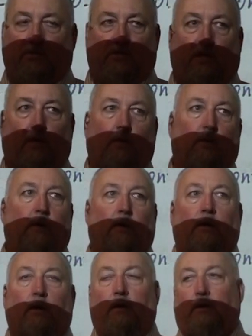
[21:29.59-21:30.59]
So,
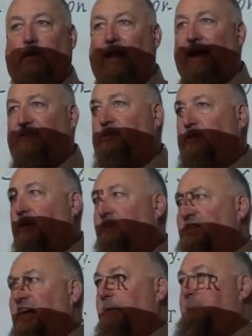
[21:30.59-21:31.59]
Classic
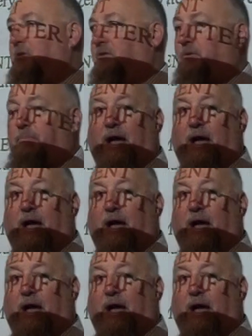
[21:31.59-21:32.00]
example of a